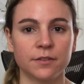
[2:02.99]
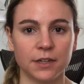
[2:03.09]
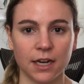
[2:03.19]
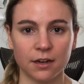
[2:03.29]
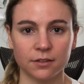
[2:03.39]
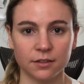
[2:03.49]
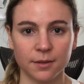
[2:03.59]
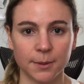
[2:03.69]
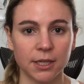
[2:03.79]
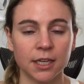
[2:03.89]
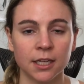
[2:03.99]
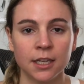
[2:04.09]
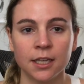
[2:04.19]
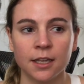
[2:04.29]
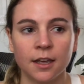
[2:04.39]
every character in the
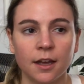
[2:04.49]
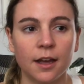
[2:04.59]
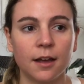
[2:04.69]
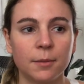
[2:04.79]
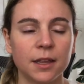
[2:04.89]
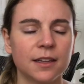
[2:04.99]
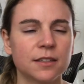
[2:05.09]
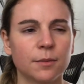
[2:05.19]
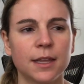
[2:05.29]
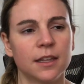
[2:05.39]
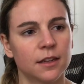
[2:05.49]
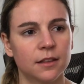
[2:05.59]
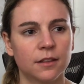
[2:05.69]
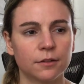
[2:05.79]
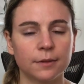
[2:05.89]
book, at least the way that
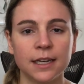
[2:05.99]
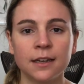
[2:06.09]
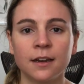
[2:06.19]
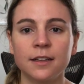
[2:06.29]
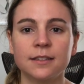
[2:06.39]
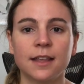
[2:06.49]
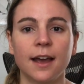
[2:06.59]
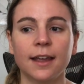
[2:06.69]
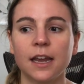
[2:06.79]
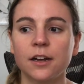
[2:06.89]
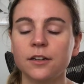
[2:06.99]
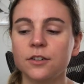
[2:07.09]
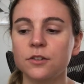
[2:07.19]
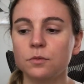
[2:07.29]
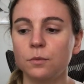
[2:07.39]
they're written, is that
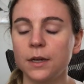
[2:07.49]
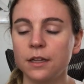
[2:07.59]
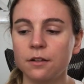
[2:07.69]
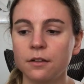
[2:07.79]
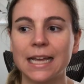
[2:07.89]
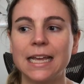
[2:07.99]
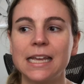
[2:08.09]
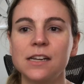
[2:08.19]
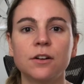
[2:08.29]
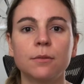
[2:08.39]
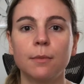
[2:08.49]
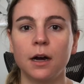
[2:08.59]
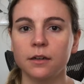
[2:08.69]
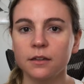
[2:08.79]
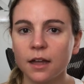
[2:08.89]
characters will inner
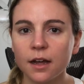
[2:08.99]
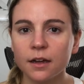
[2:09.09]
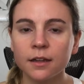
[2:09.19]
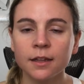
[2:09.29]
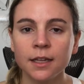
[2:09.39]
monologue